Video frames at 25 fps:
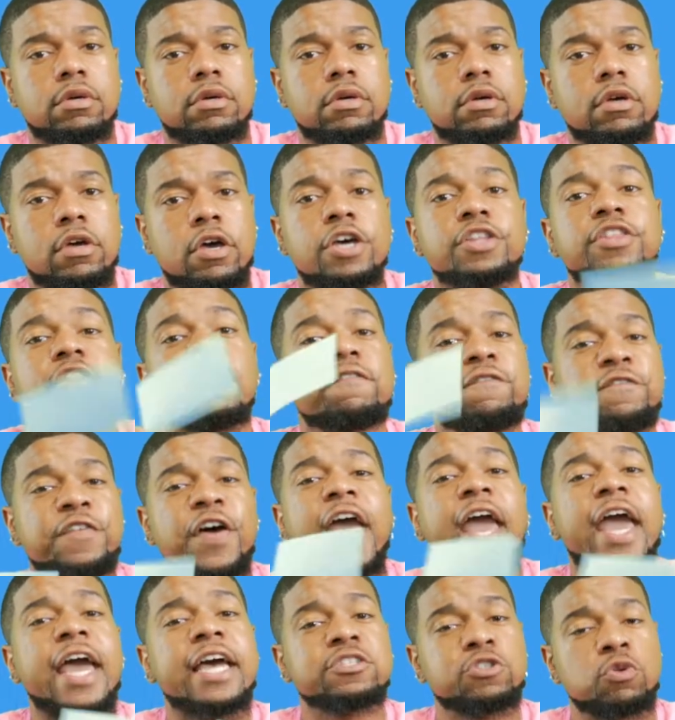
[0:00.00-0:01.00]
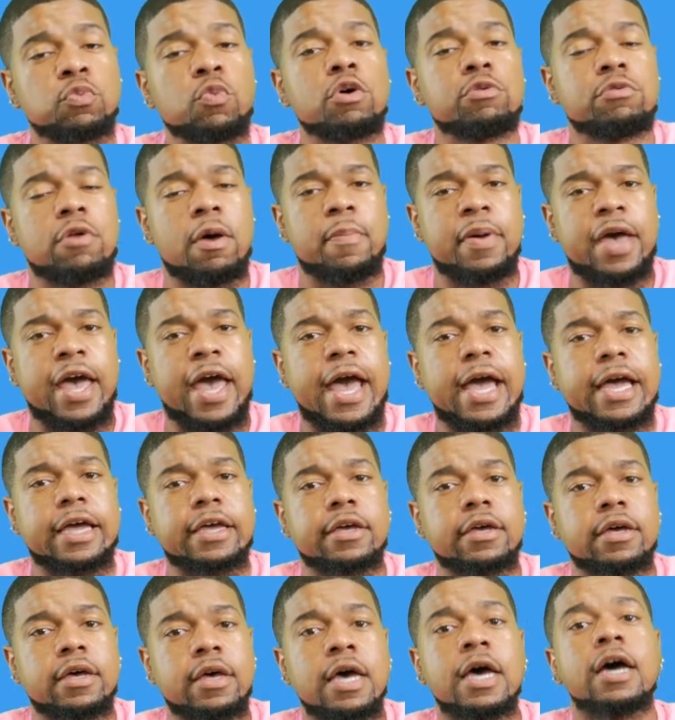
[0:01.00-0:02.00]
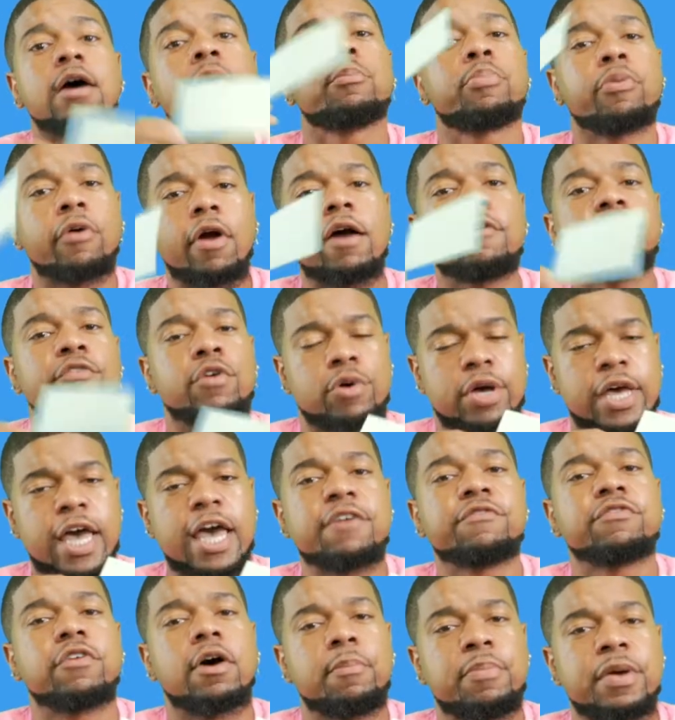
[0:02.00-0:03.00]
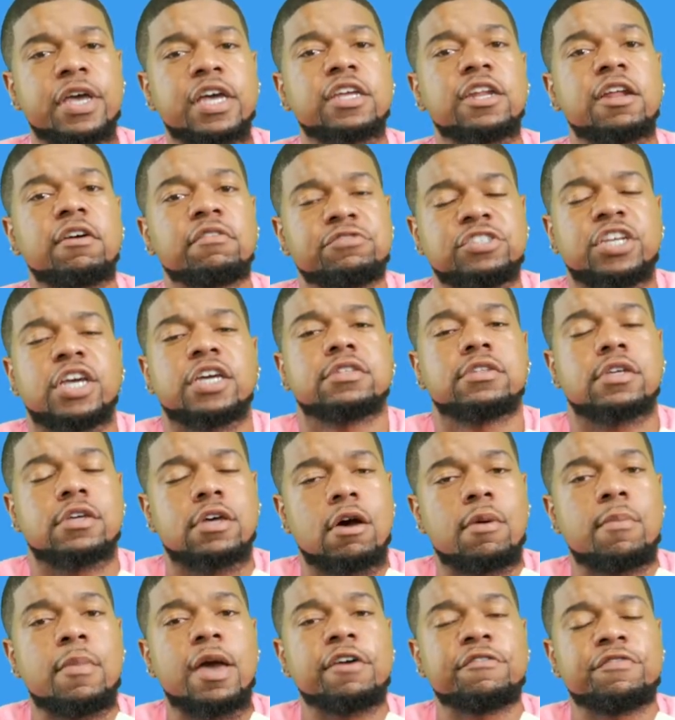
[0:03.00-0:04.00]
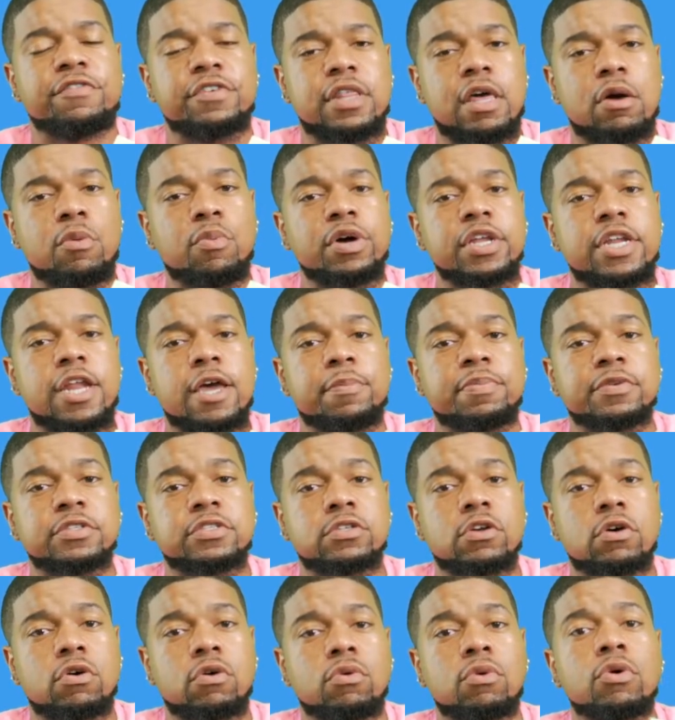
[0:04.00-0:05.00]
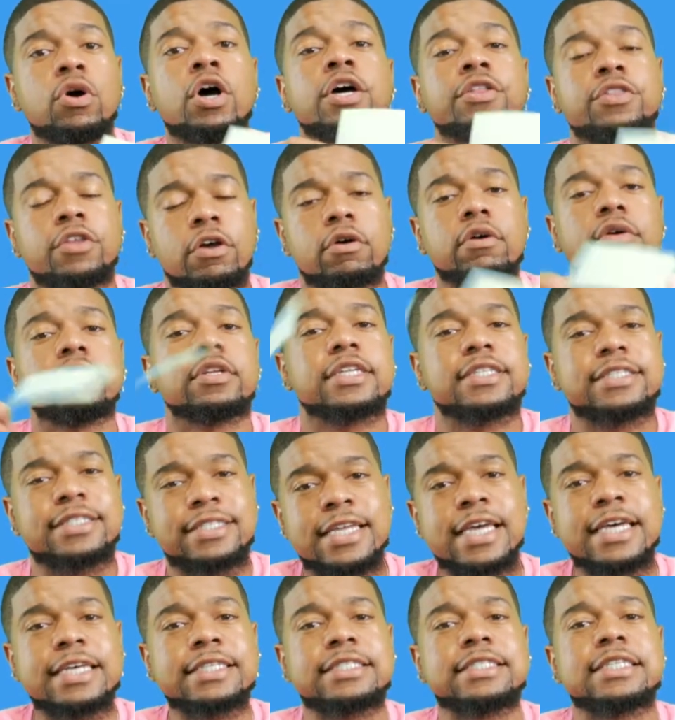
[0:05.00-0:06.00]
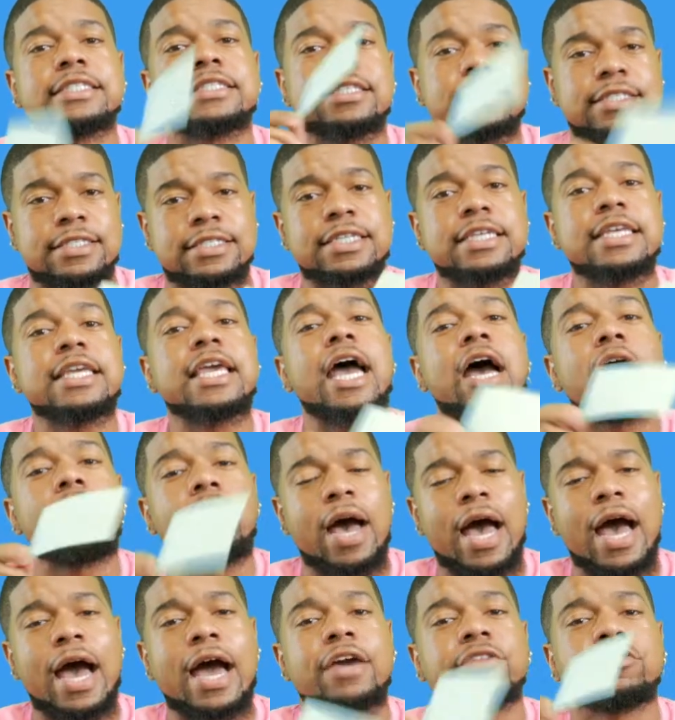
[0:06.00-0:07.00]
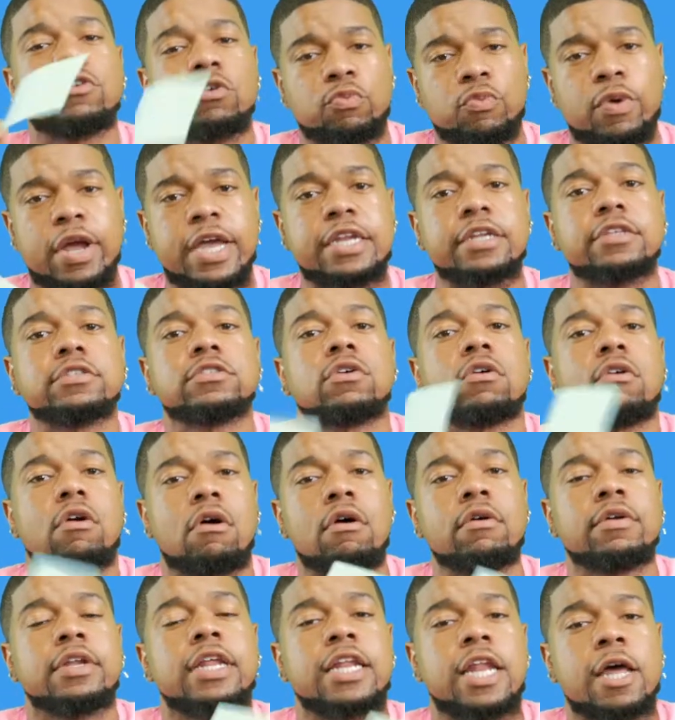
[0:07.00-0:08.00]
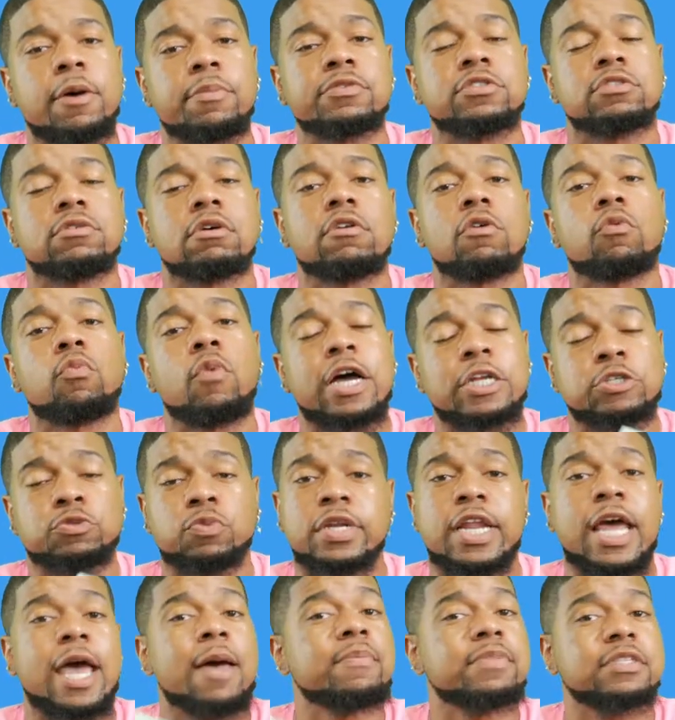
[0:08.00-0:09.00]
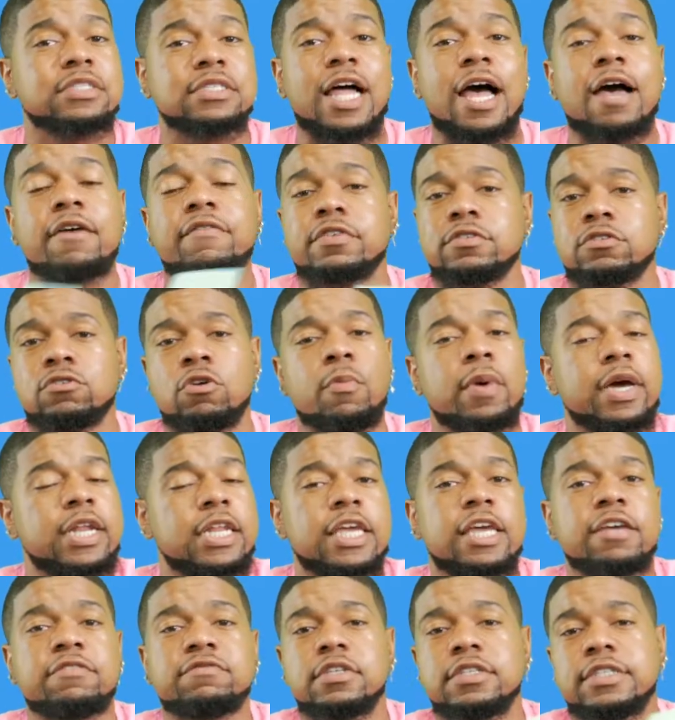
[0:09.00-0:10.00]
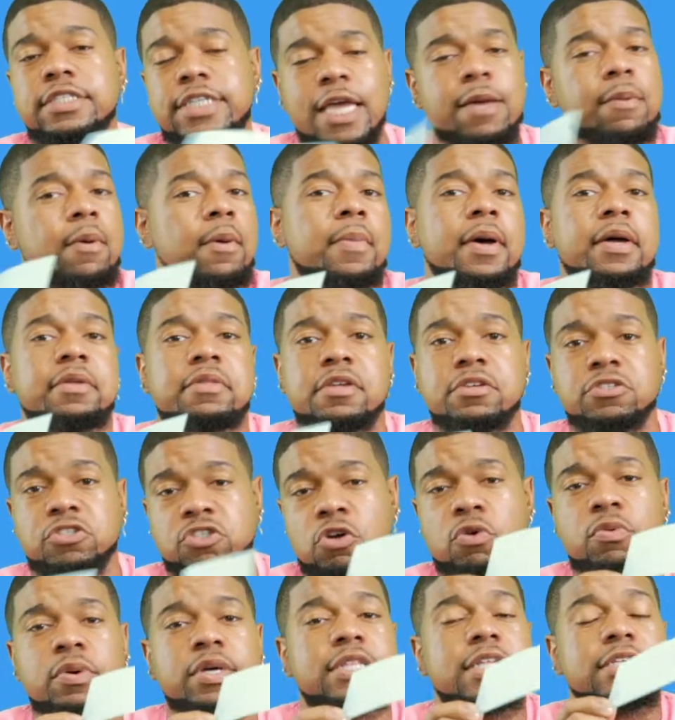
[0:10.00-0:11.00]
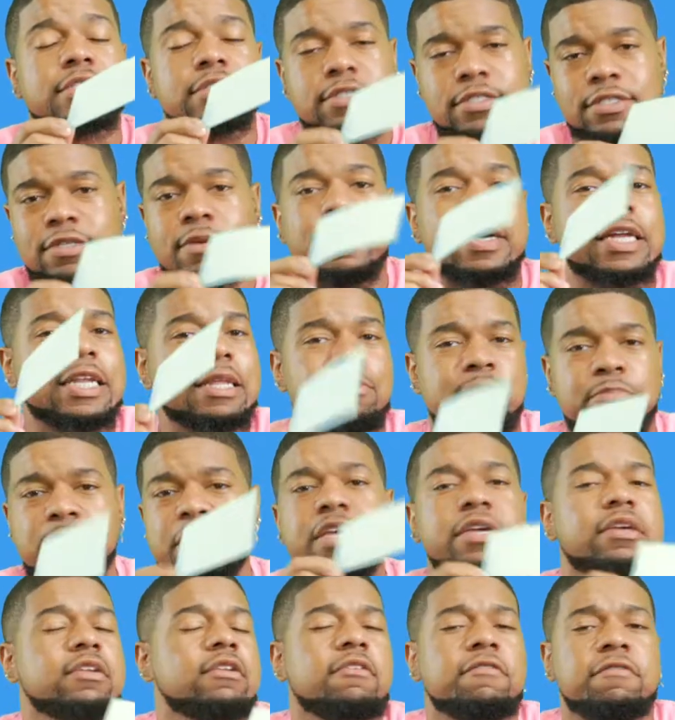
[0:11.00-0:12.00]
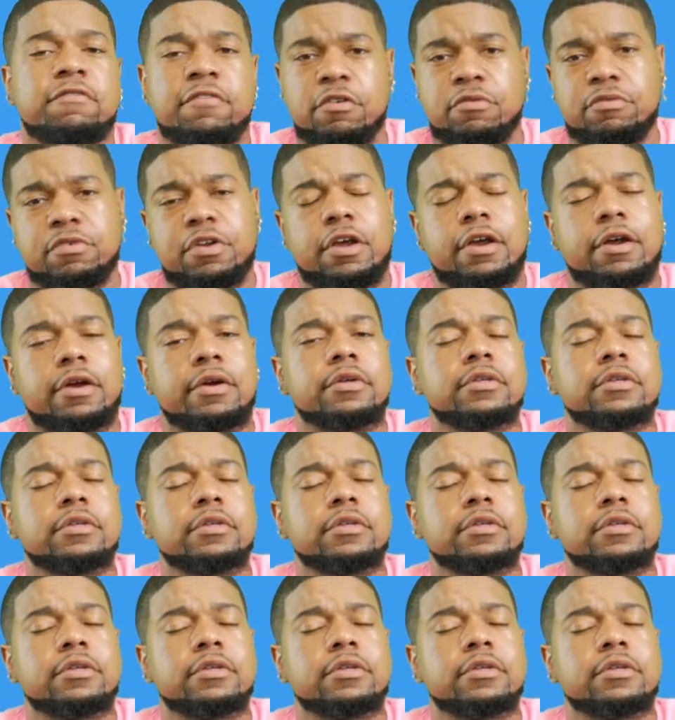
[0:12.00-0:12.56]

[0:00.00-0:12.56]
The fans want her back. Bravo gave her a big enough check to come back for that one episode. They're going to test it to see how high the ratings are on that episode to watch what happens live, because nobody gives a damn about that show unless it's somebody big enough on there.